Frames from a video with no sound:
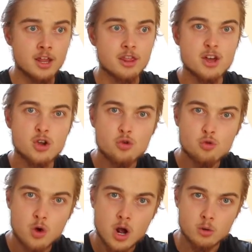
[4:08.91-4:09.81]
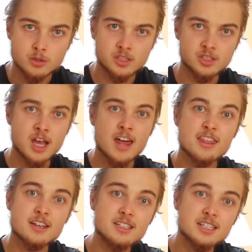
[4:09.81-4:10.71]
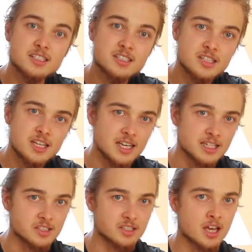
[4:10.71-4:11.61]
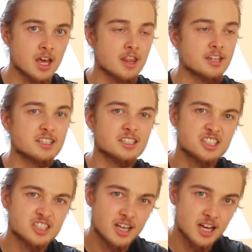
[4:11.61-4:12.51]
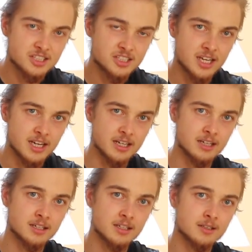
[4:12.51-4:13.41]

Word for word: the gross, the diseased, the disgusting